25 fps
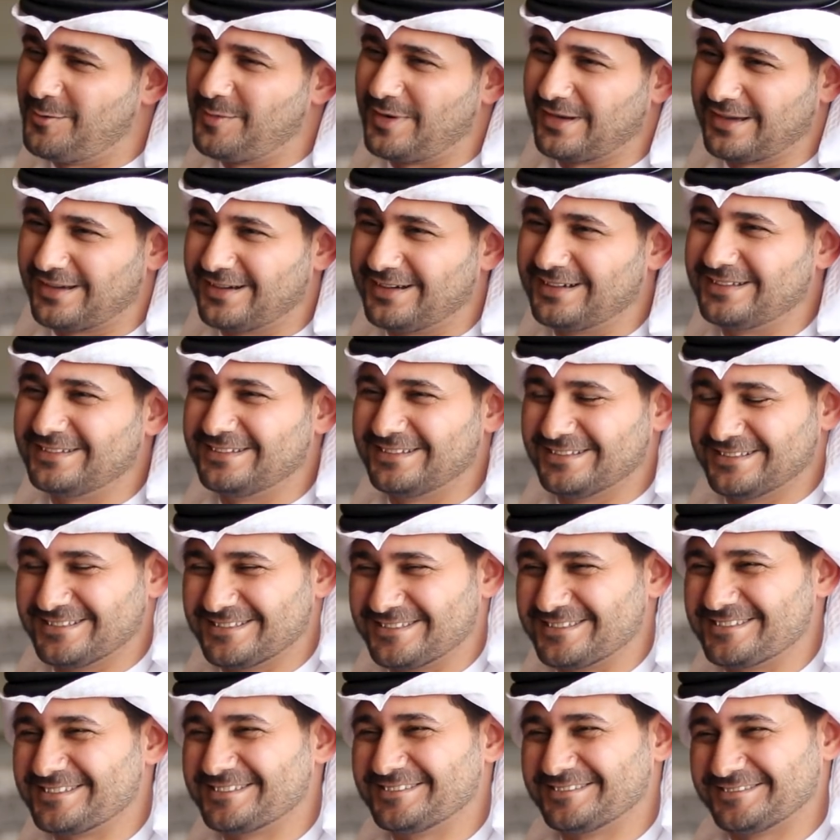Oh my God,
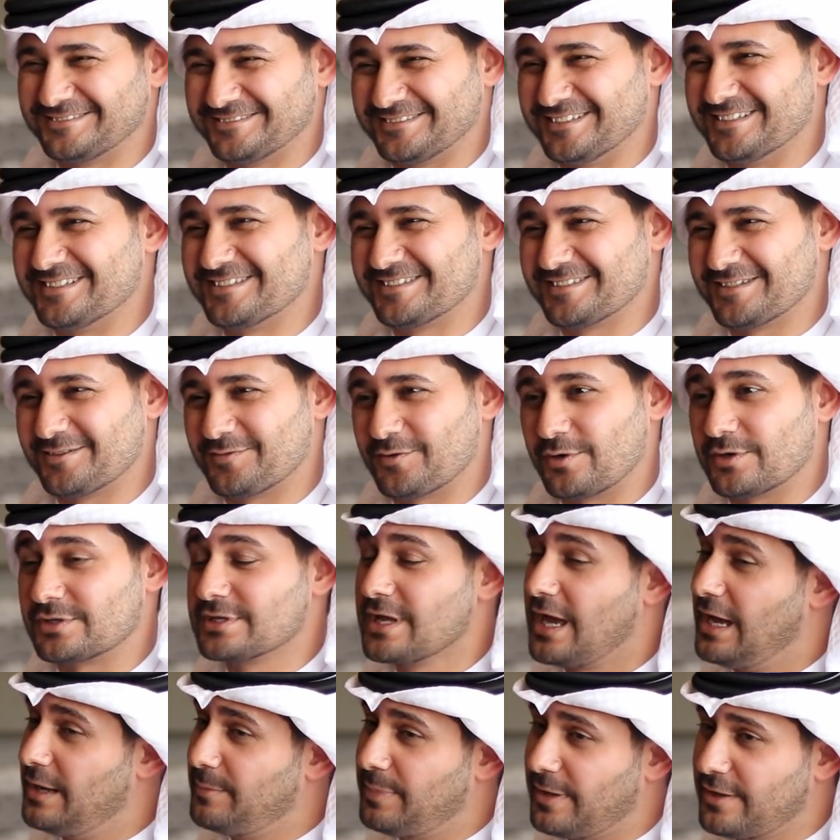yes, of
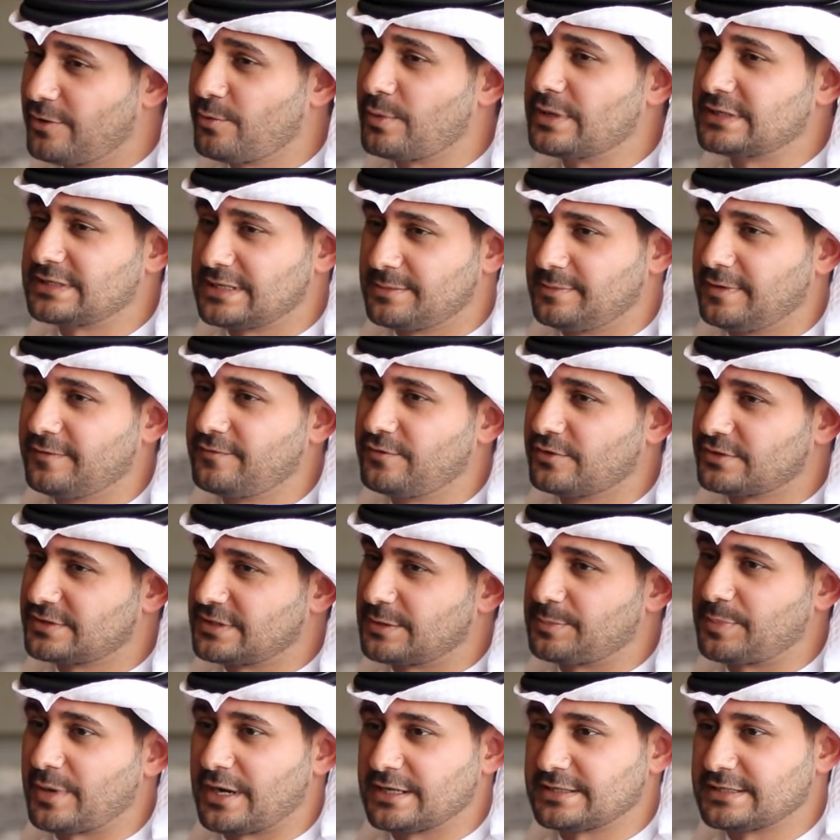course. And by the way, some of those
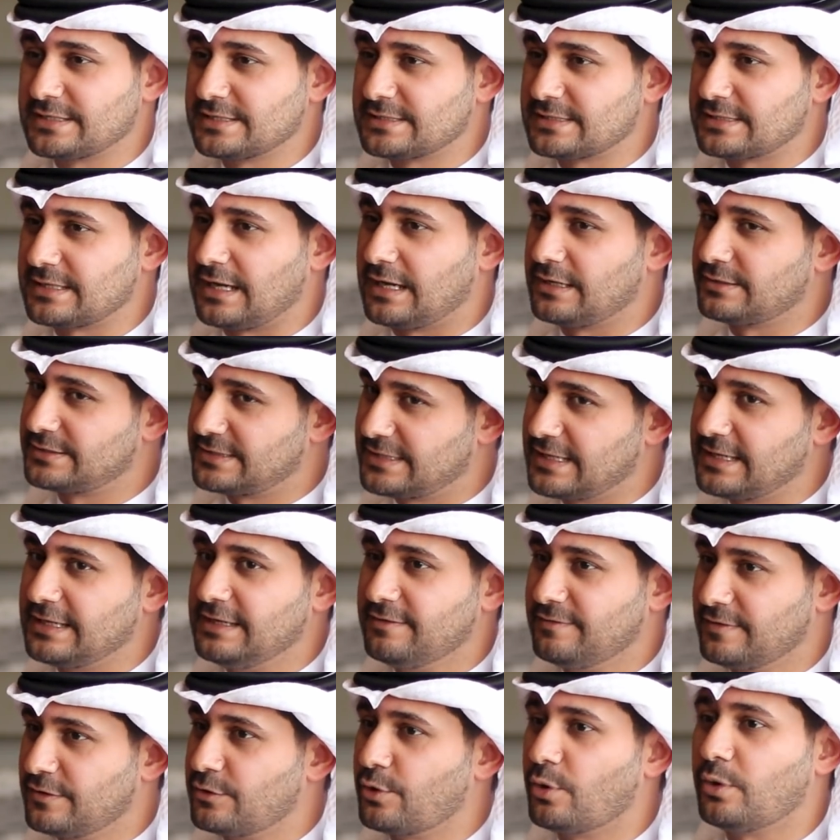surprises, I'd say
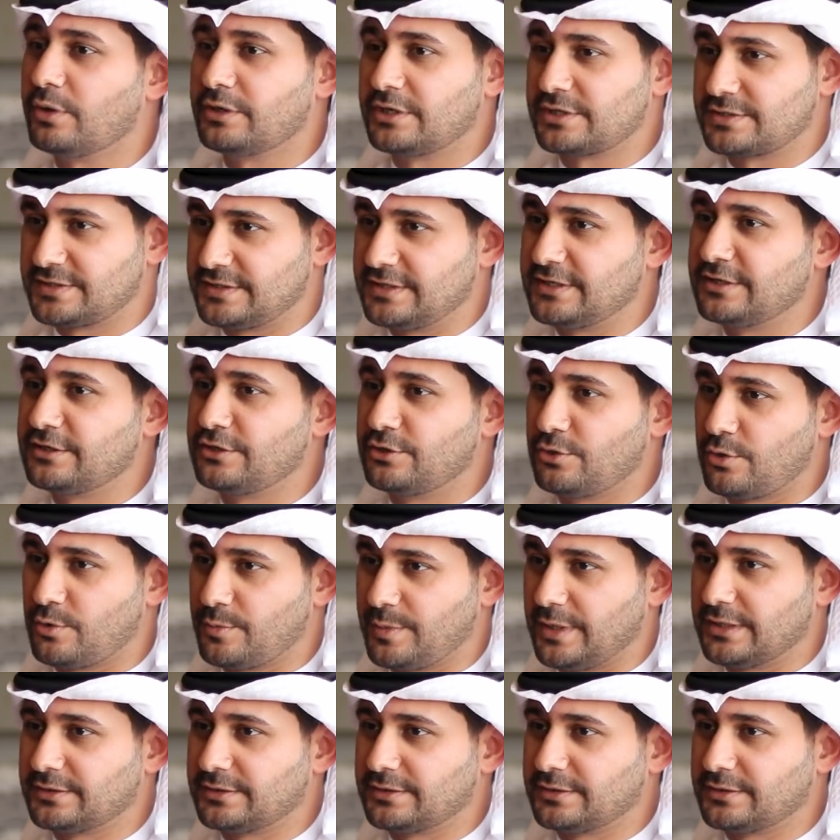even the owners didn't know